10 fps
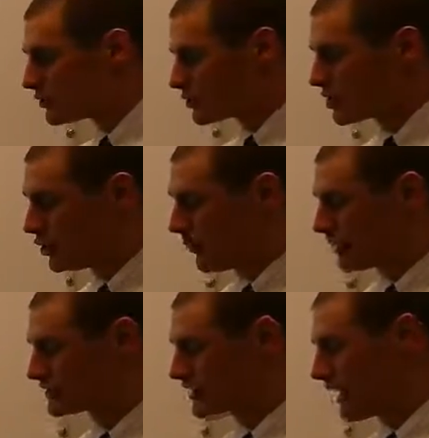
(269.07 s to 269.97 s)
2
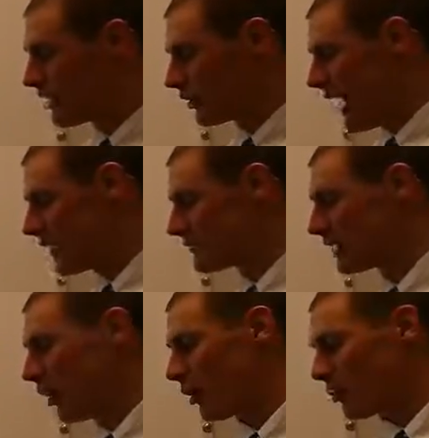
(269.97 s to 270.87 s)
months later,
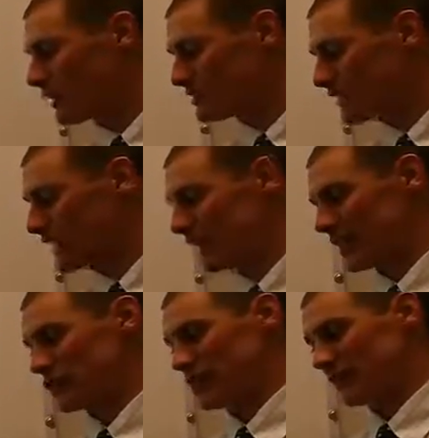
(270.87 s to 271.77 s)
FDR wins the
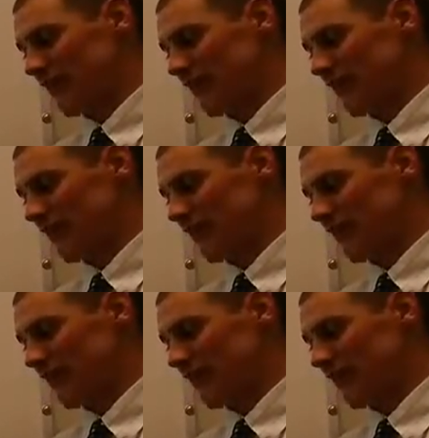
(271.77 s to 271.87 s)
election in